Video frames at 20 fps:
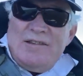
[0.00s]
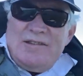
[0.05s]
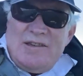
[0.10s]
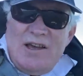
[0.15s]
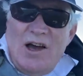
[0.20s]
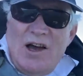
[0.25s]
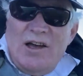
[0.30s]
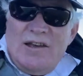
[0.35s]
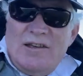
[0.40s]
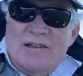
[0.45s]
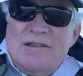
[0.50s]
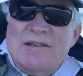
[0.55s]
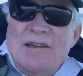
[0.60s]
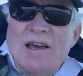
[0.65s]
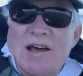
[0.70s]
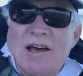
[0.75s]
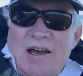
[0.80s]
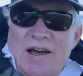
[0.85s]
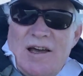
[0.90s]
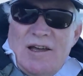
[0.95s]
Tide's
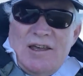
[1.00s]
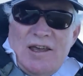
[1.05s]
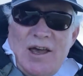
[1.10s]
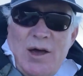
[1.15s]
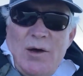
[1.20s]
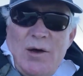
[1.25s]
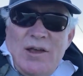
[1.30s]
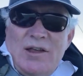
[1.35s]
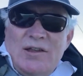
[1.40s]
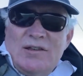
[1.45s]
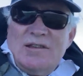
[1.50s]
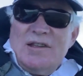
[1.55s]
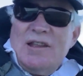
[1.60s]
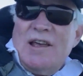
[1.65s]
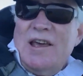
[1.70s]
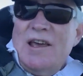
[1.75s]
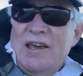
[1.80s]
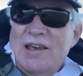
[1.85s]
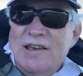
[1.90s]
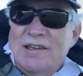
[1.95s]
going to
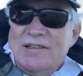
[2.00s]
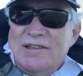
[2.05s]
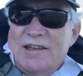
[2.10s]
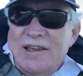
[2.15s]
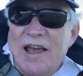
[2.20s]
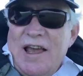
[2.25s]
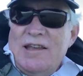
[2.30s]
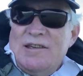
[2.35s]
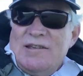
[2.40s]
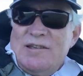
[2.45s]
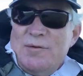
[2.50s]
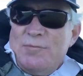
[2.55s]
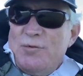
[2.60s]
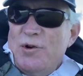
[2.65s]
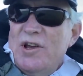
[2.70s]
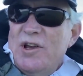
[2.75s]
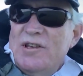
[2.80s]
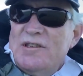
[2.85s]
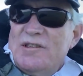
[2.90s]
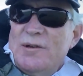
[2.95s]
the east against the
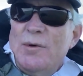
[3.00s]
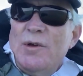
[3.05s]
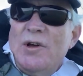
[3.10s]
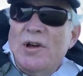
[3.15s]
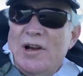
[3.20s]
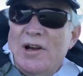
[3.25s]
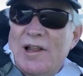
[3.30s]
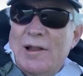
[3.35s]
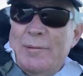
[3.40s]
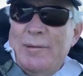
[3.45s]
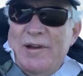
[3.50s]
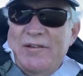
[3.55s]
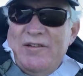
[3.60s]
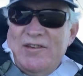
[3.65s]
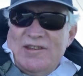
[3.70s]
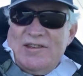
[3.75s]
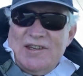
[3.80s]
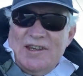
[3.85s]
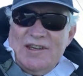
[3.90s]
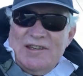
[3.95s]
breeze, so we've got a little bit of
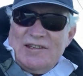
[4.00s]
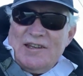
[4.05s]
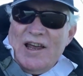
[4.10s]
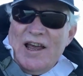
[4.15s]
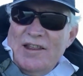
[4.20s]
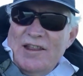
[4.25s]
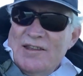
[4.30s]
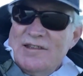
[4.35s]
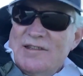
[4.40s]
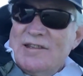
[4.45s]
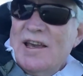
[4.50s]
a sea state that's